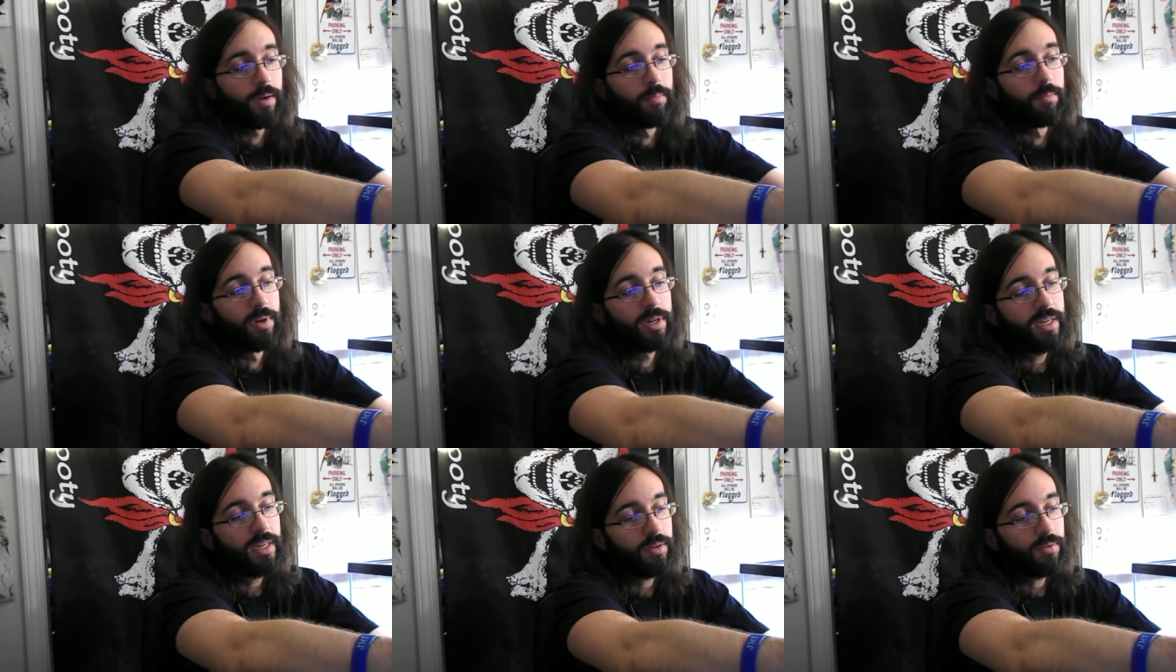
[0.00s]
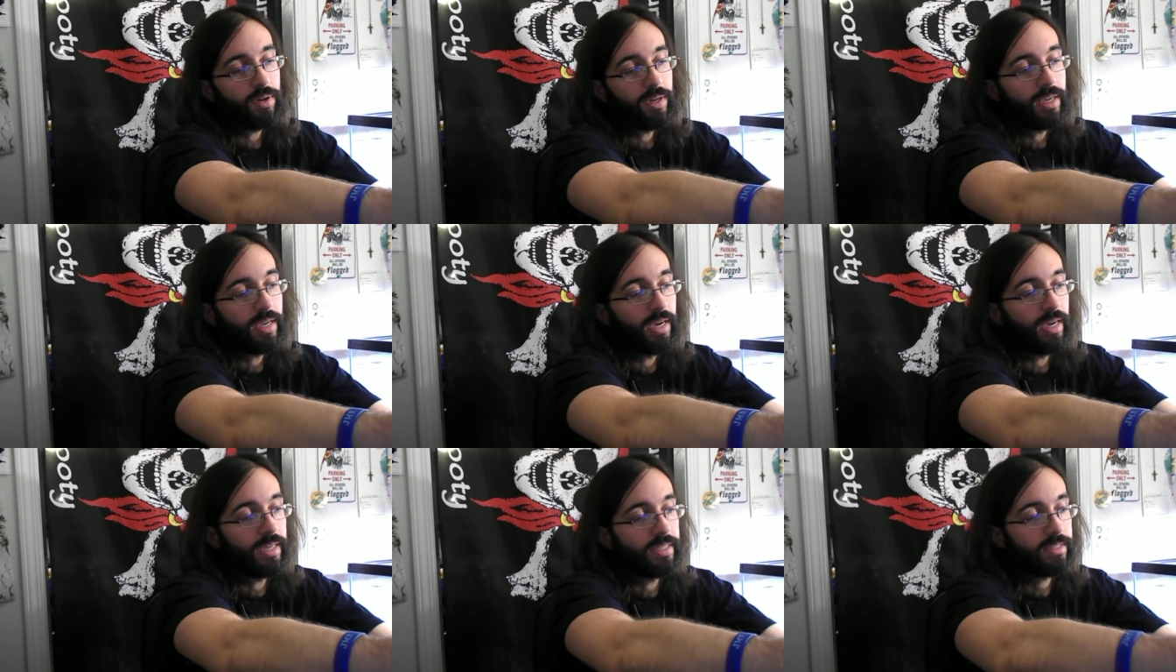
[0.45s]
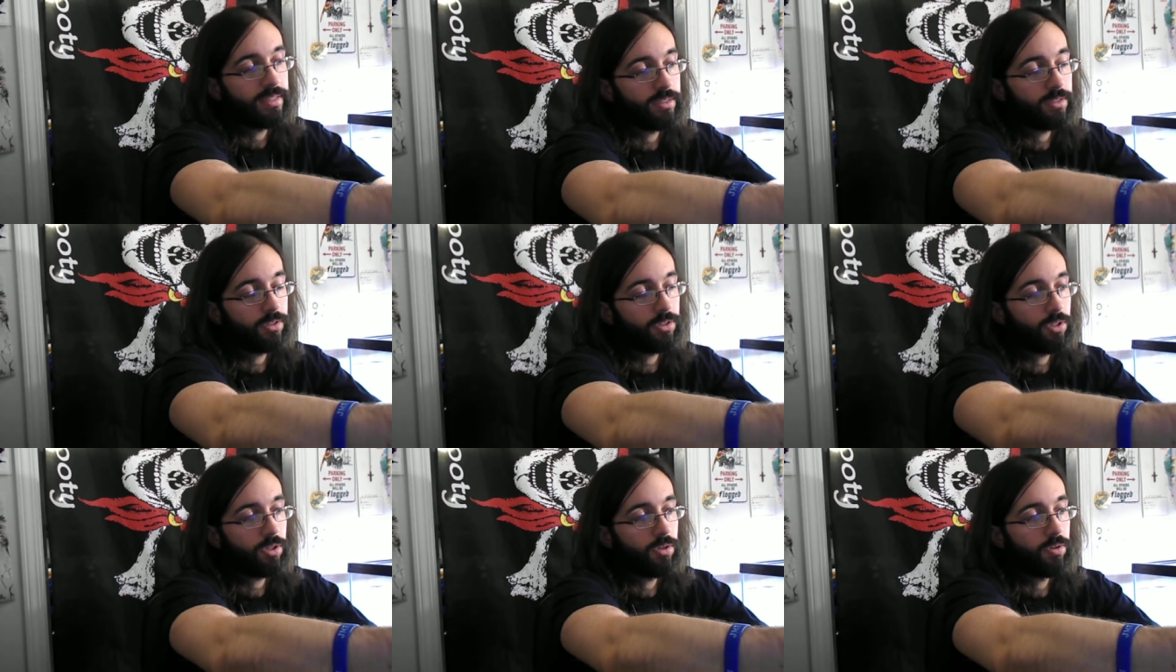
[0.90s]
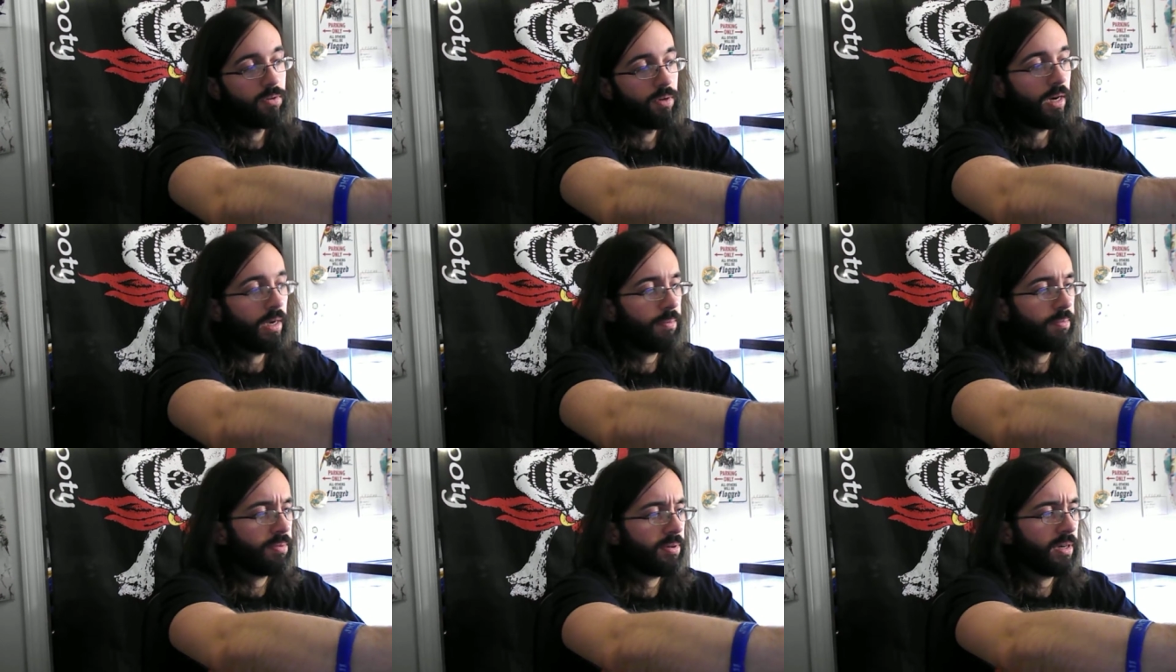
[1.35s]
But anyway, guys, so
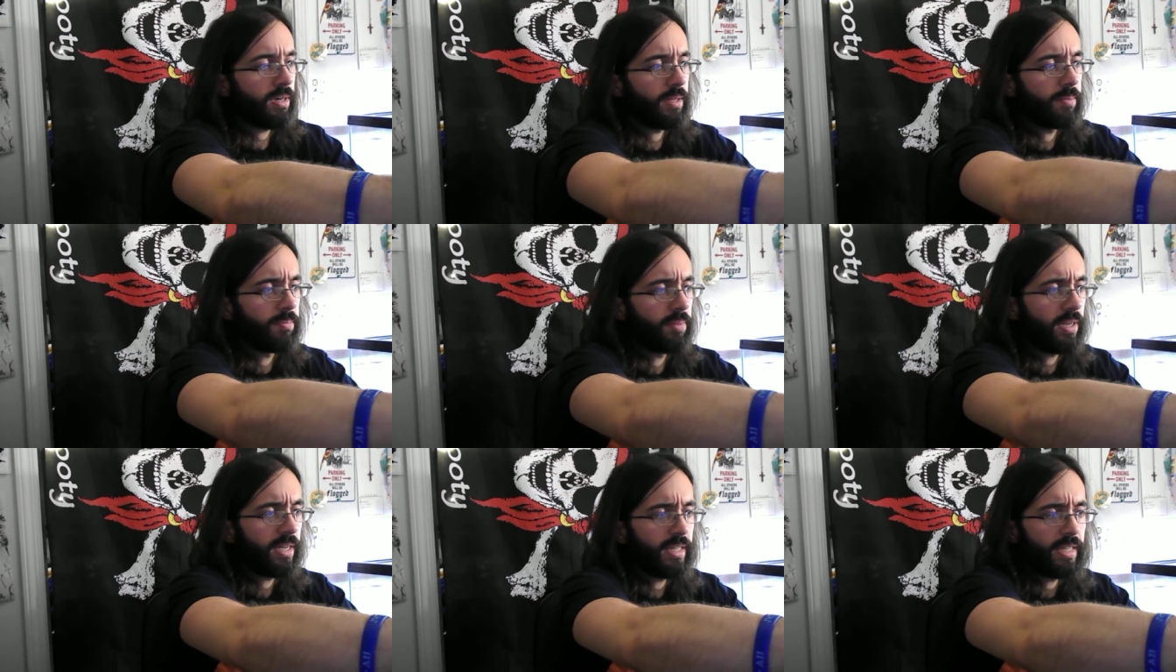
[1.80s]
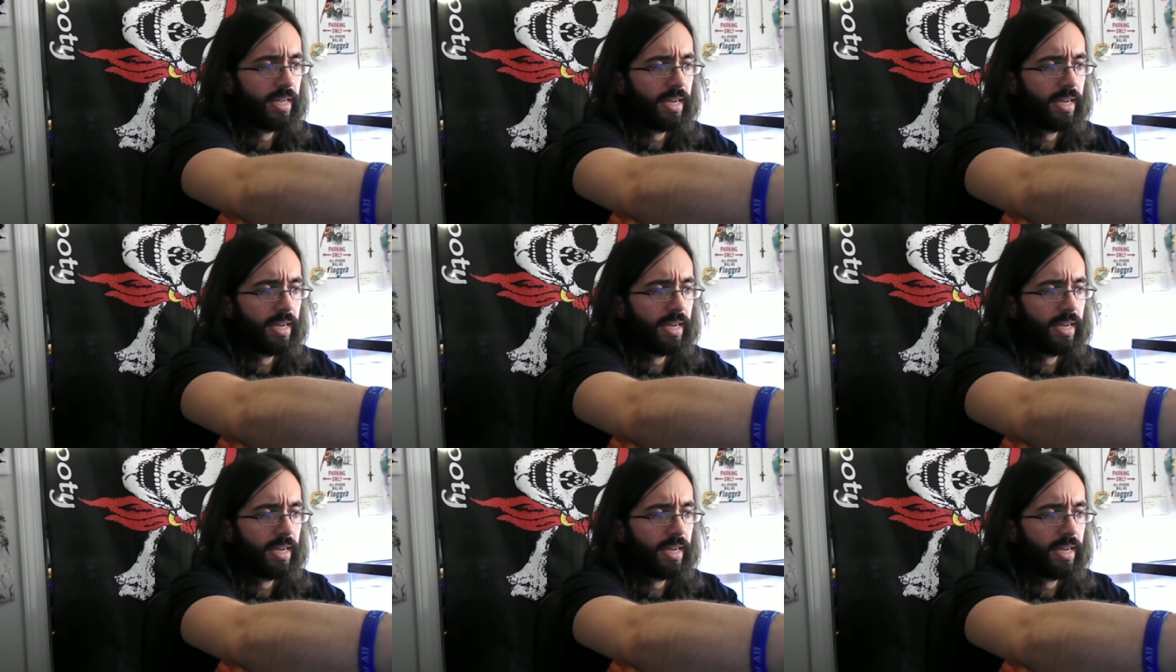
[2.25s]
I'll probably play